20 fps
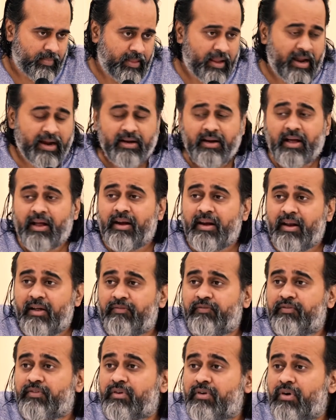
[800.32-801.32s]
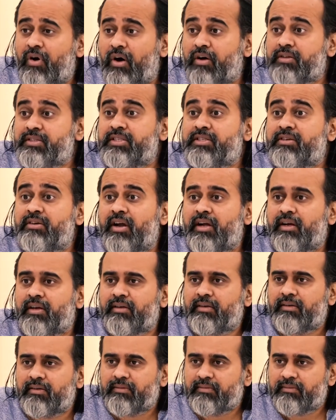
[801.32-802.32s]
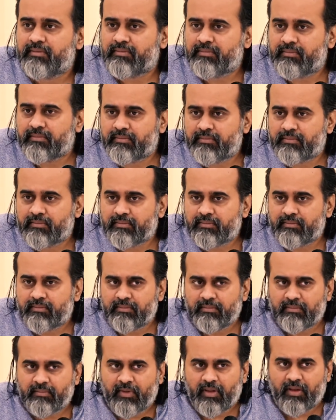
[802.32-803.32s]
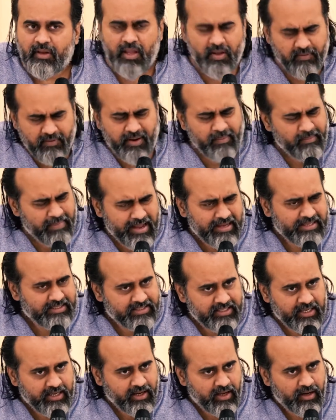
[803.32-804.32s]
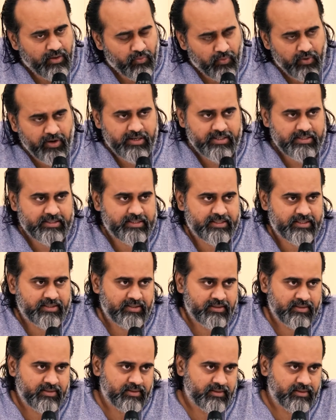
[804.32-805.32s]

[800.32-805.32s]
and are left awestruck, even by a single verse,